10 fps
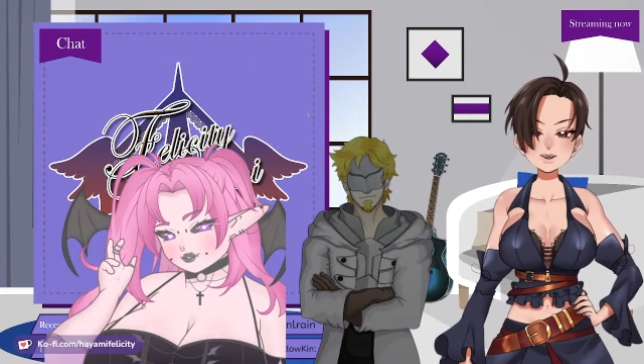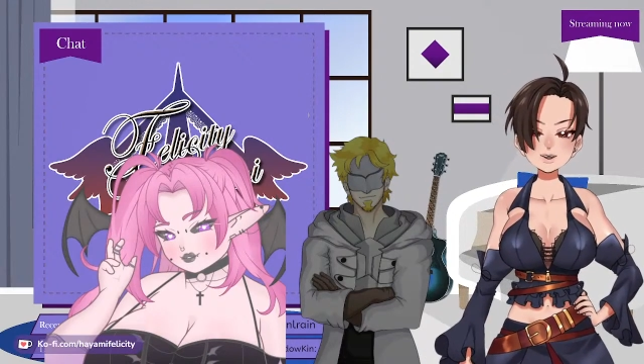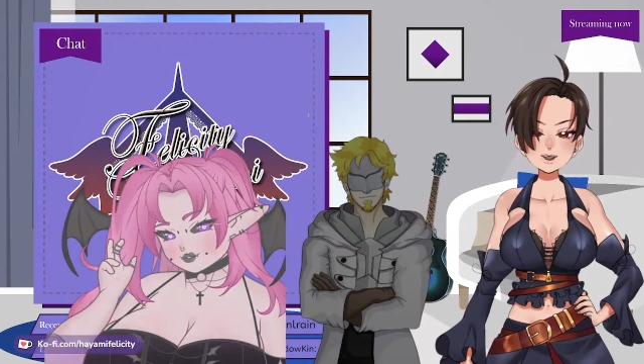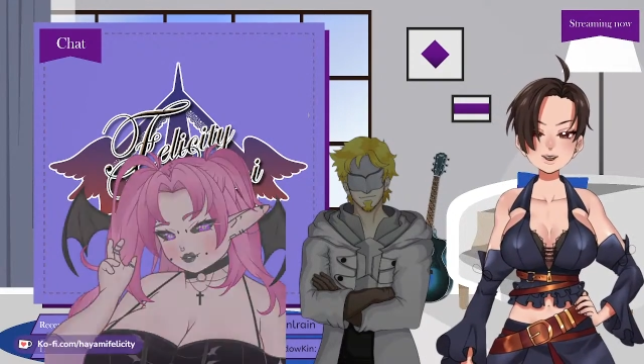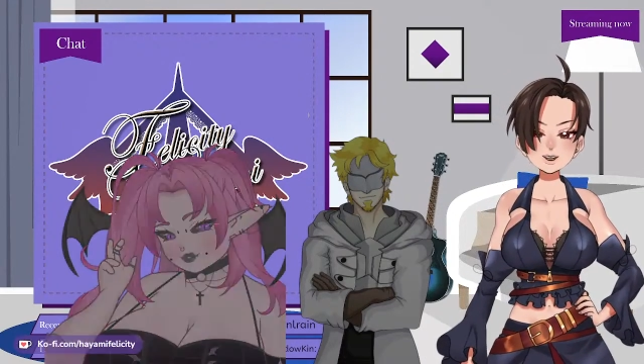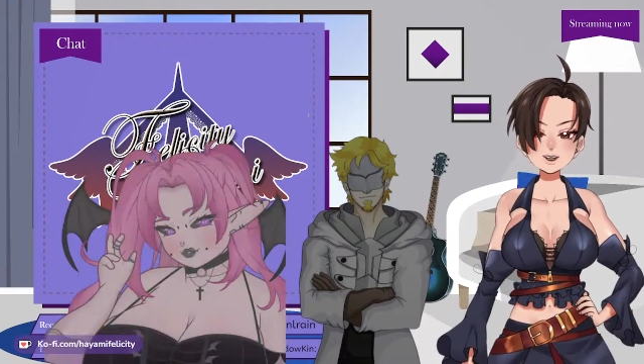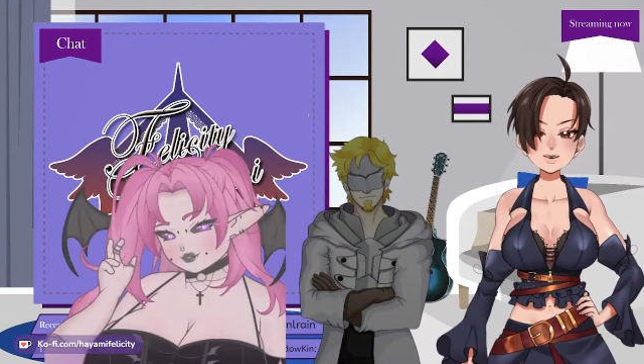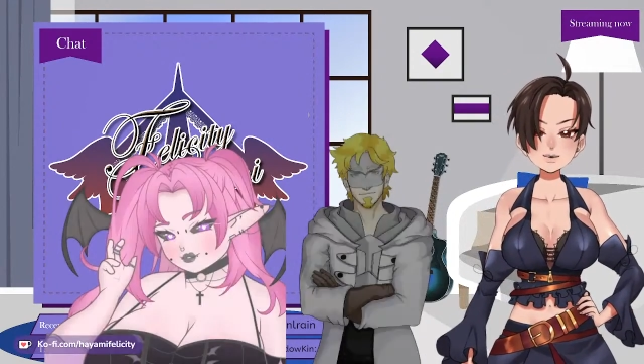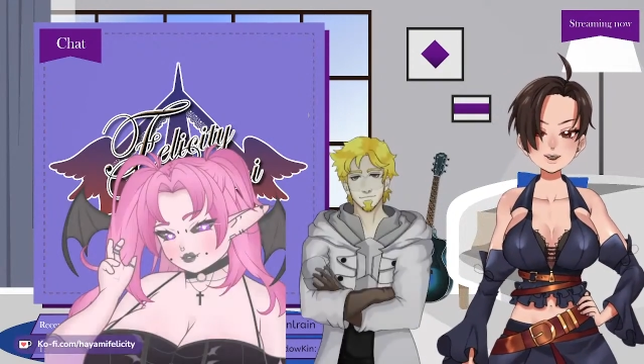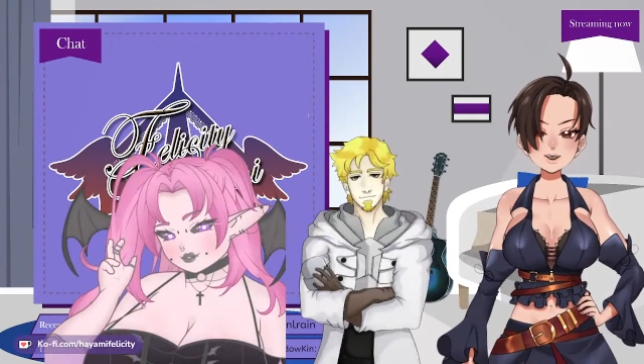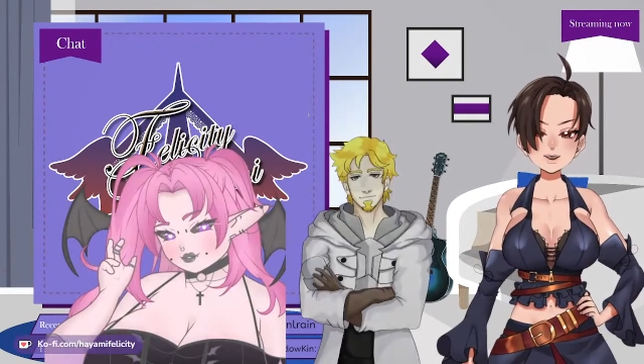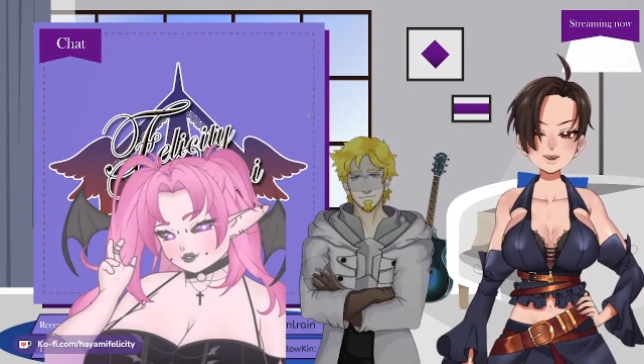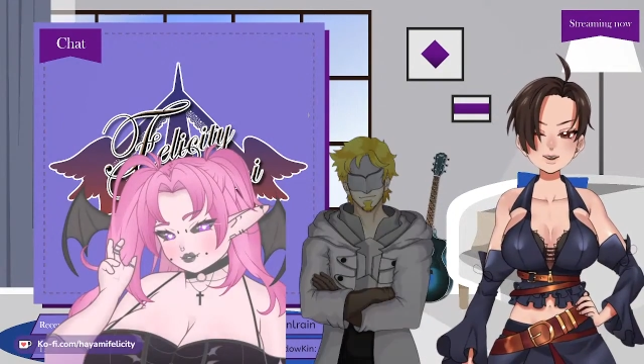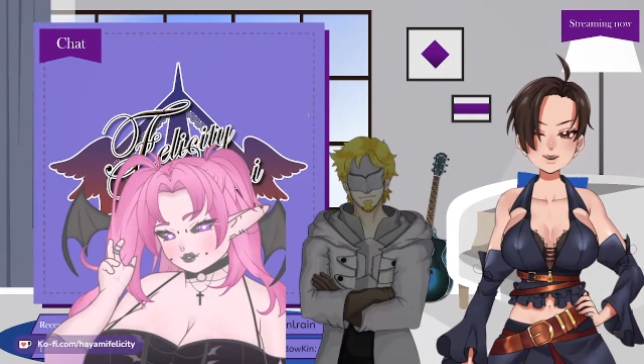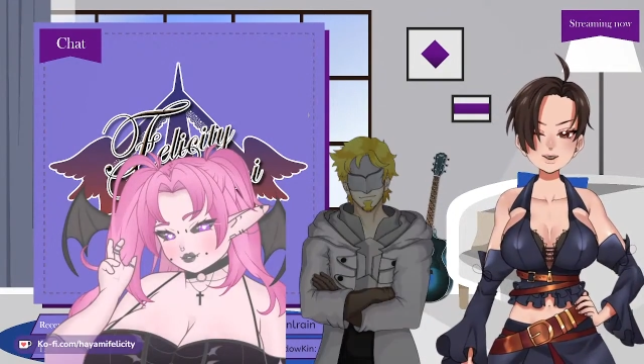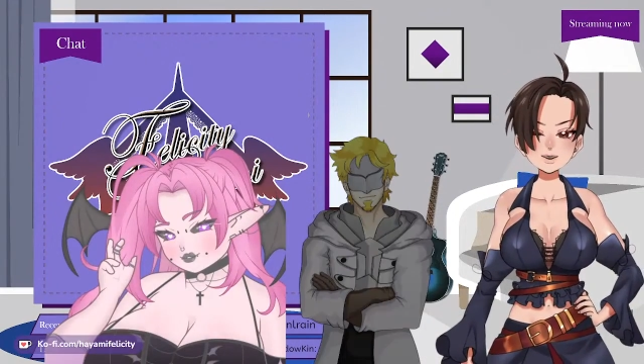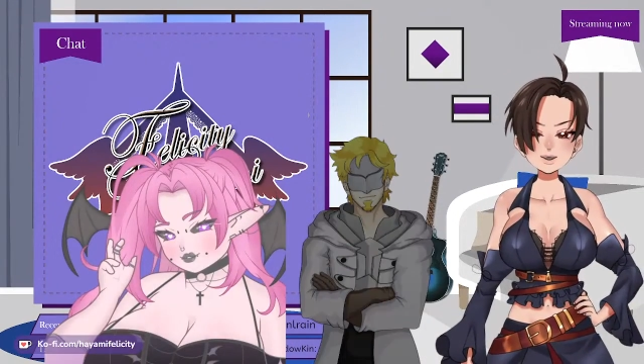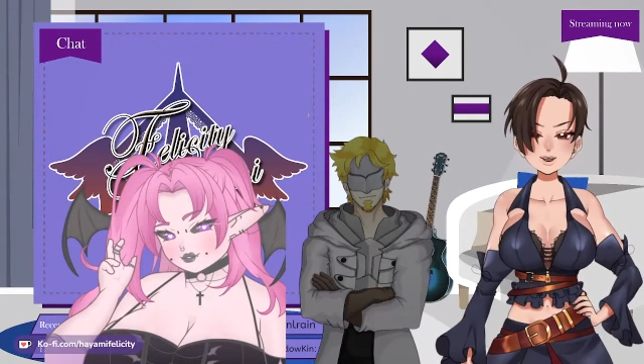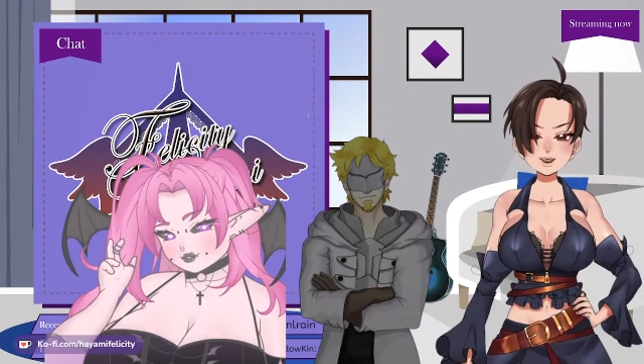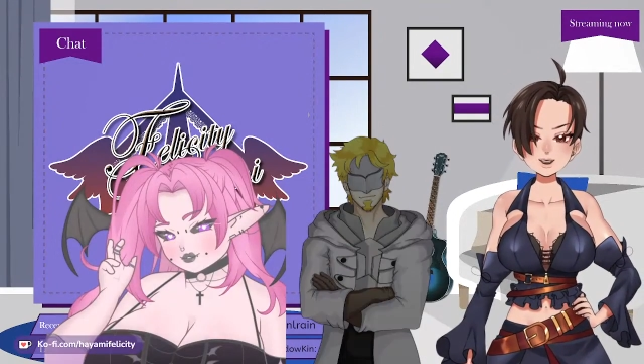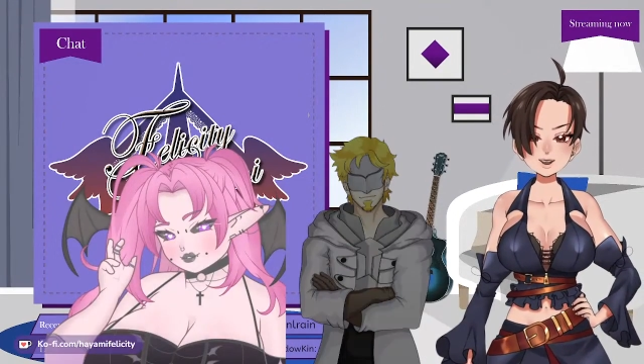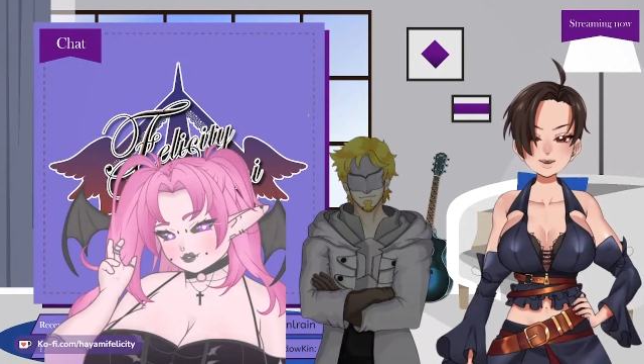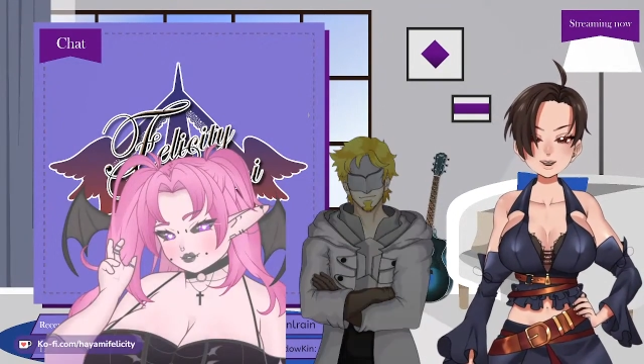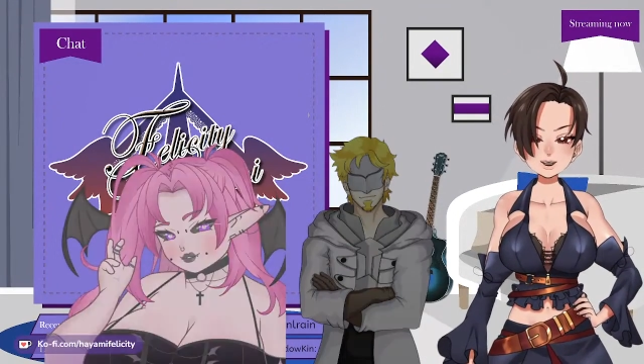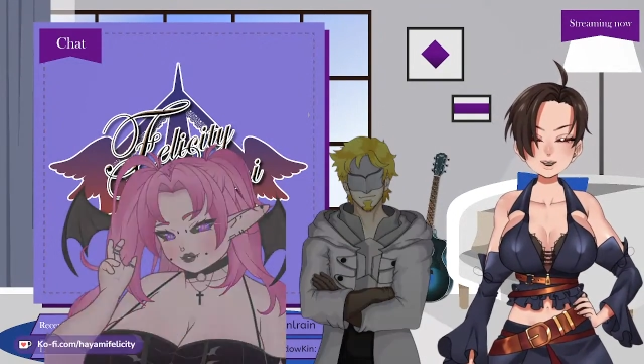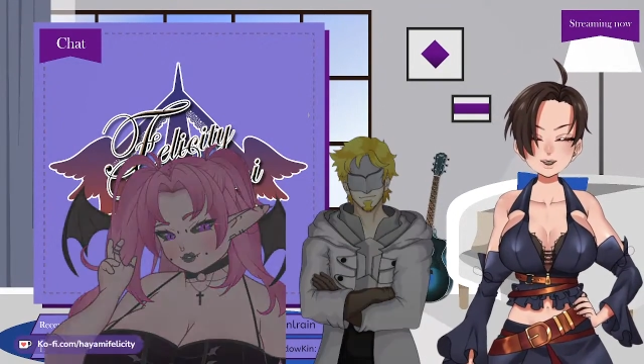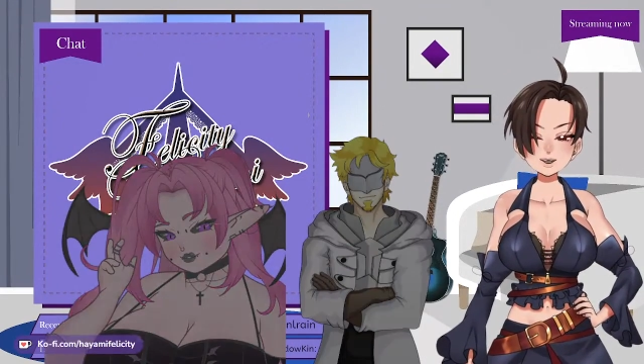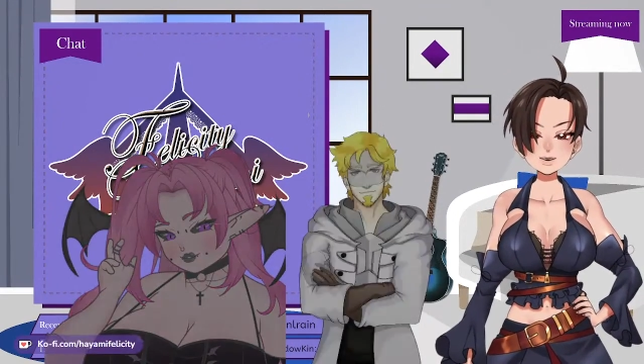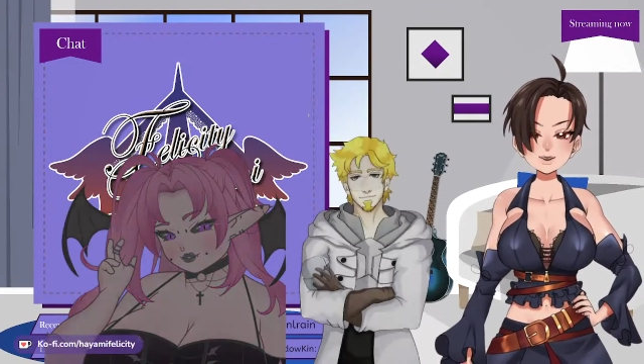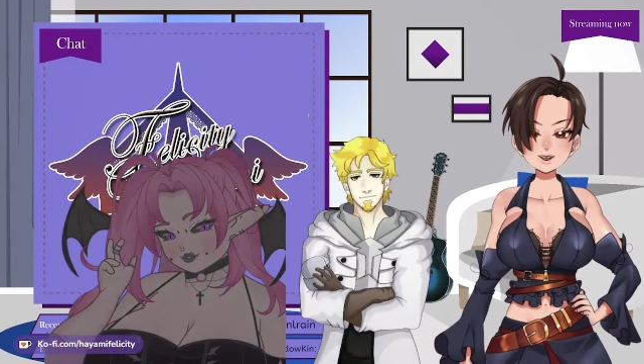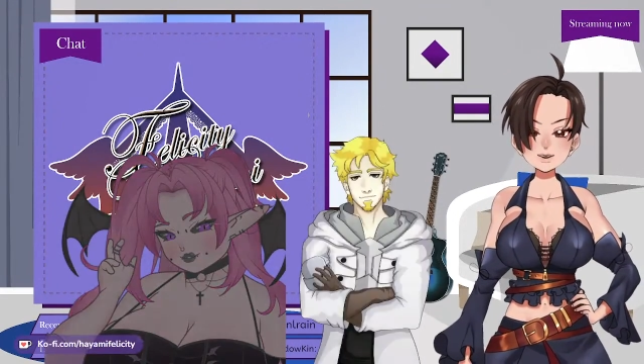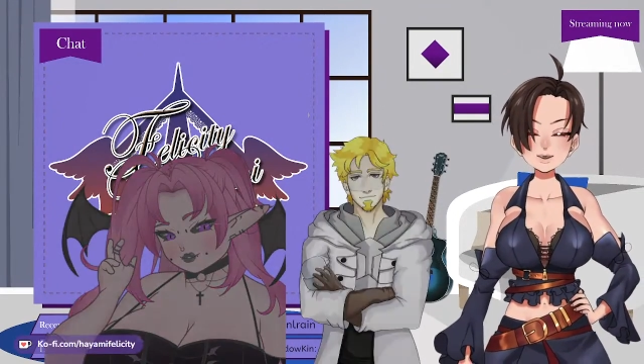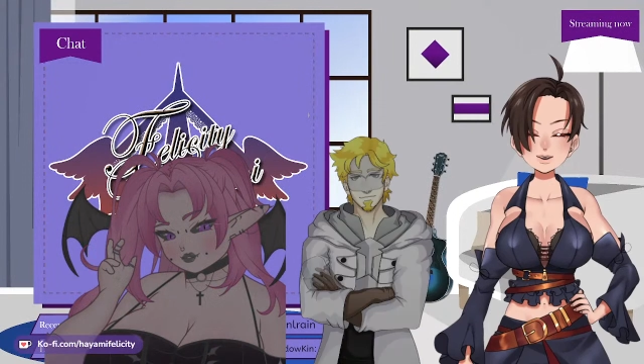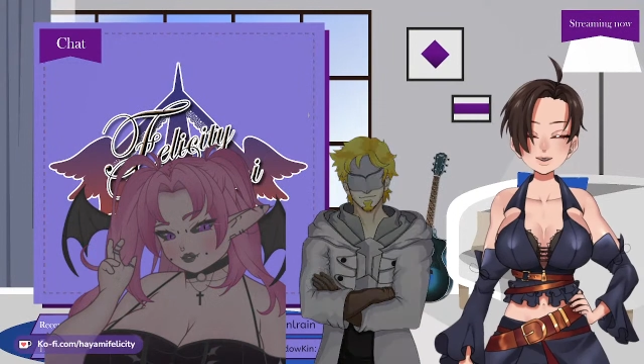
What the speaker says: There have been times where I'm like,